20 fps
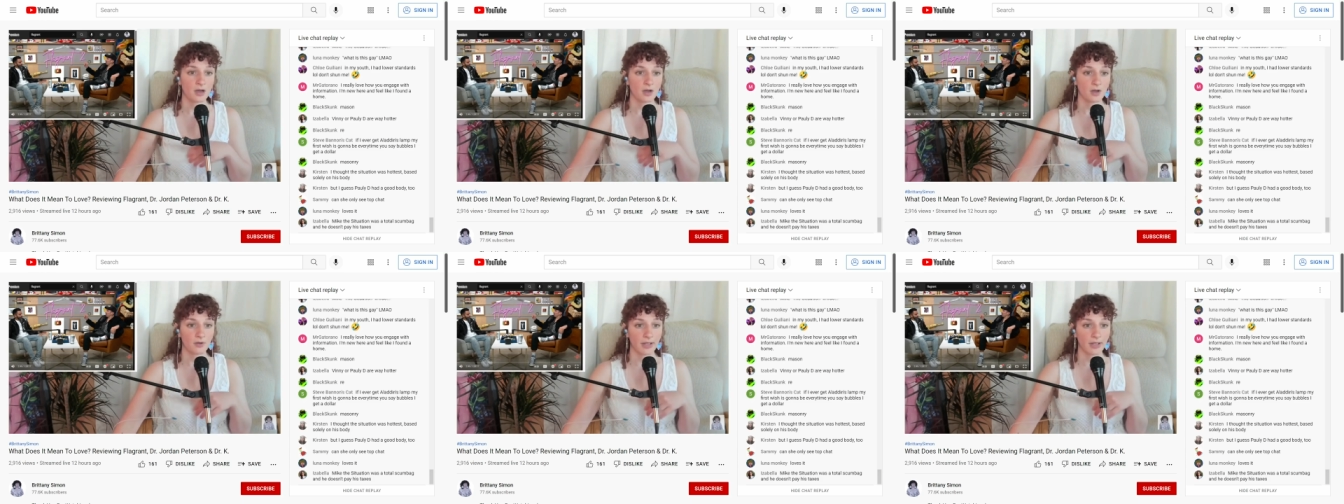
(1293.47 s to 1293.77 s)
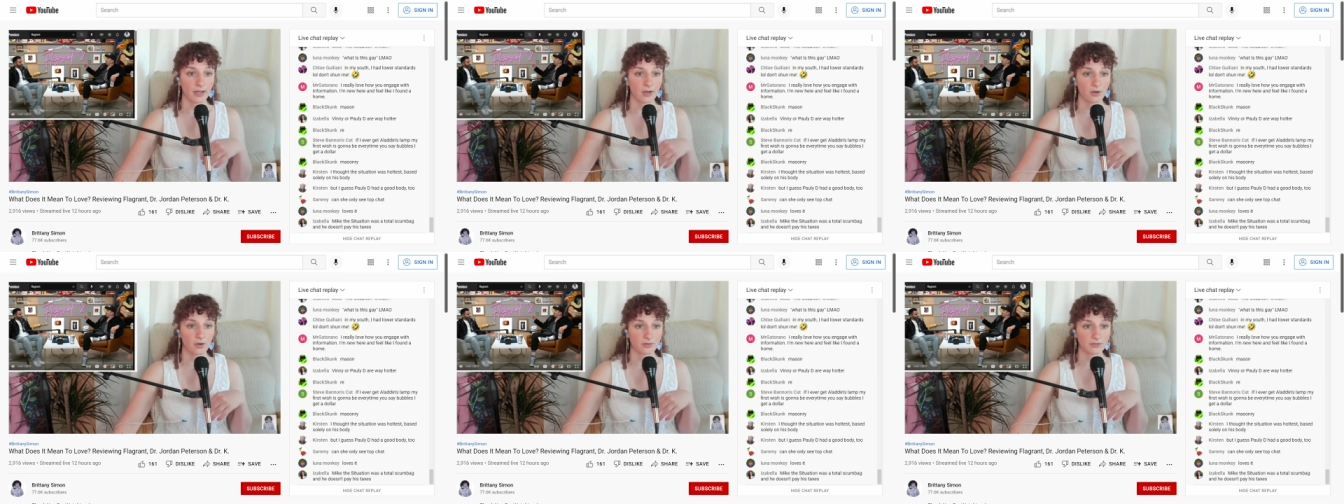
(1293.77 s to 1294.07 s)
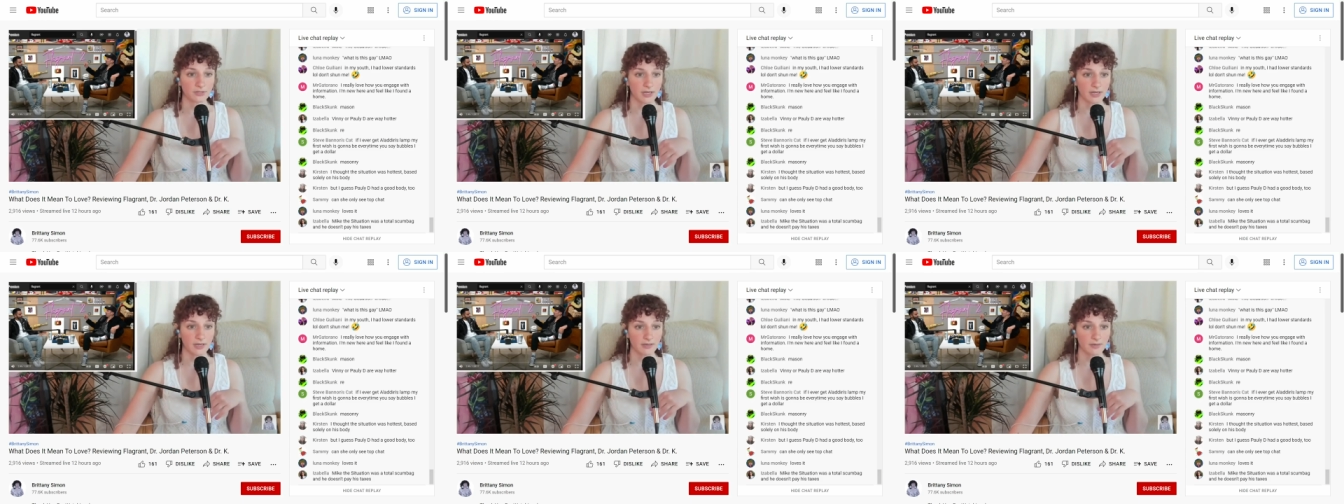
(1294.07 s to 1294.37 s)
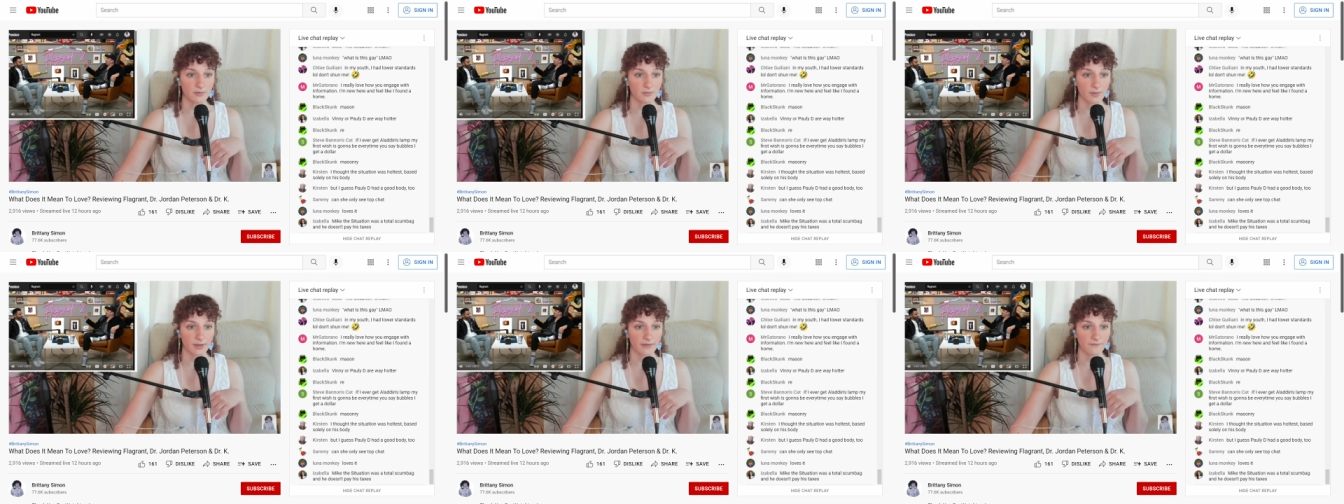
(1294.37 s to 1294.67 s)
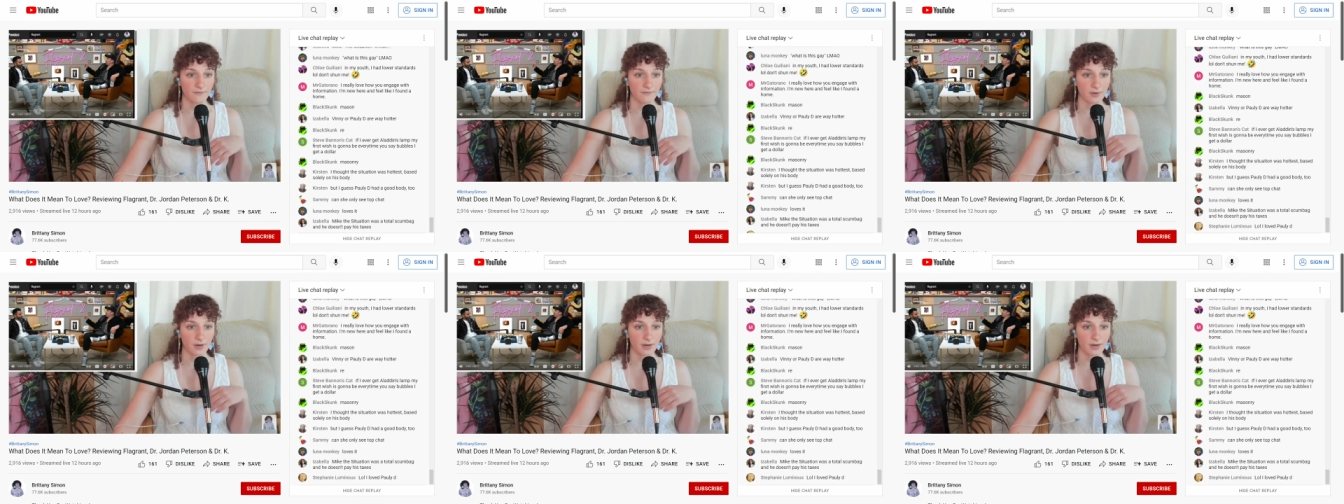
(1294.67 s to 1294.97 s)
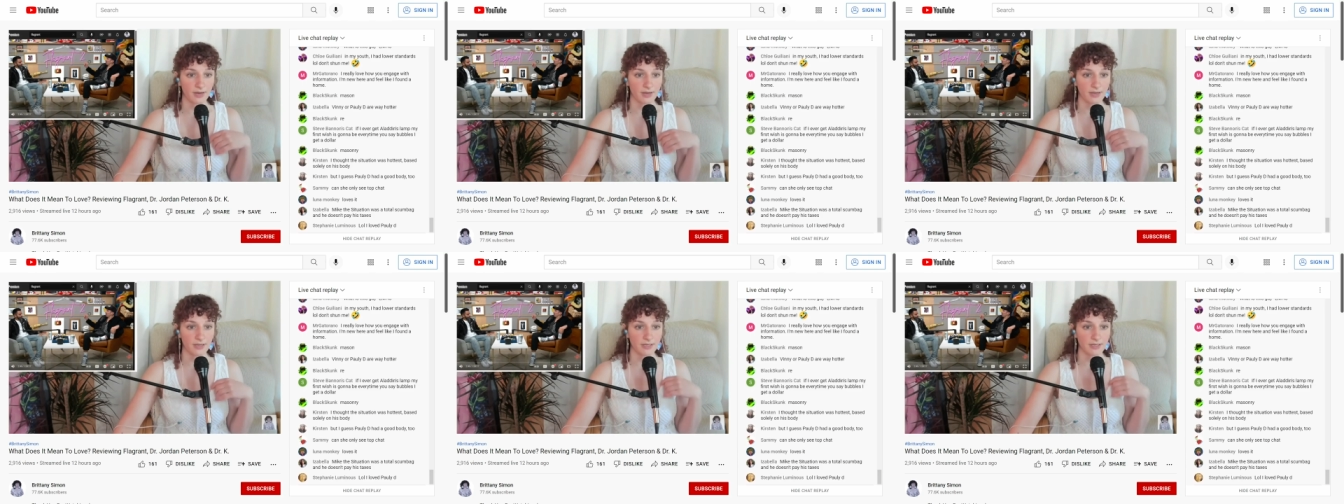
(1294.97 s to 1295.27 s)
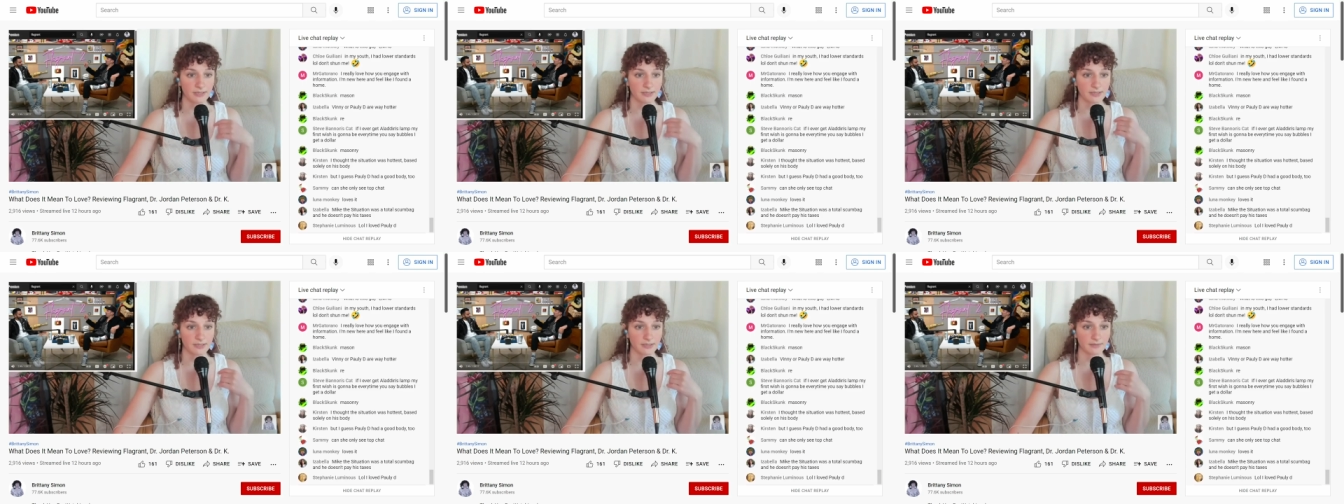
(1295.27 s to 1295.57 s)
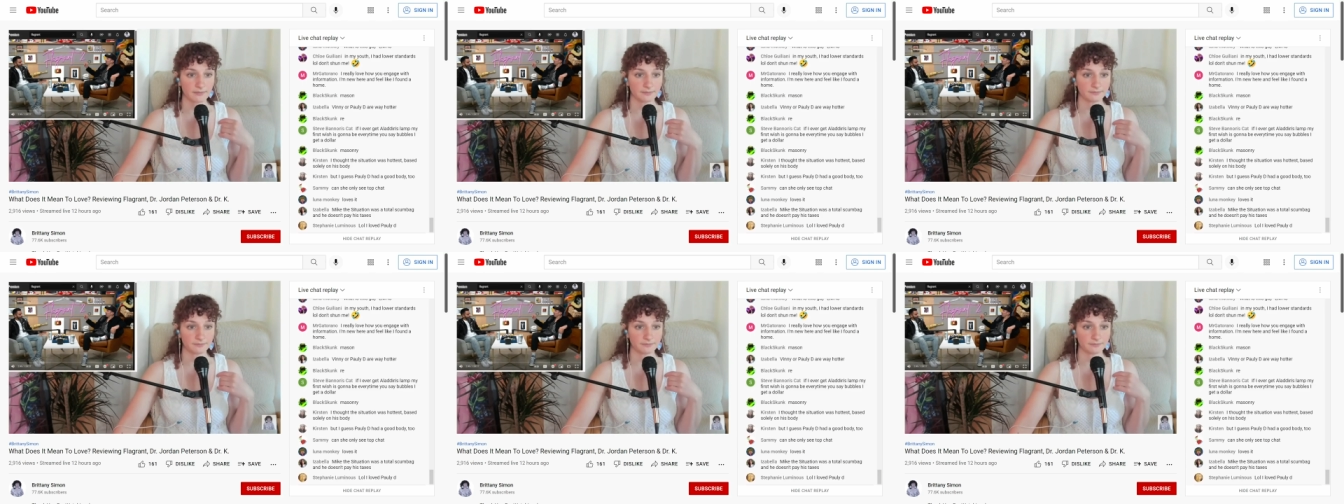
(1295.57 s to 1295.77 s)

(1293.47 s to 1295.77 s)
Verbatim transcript: Okay, hold on. Wait for it.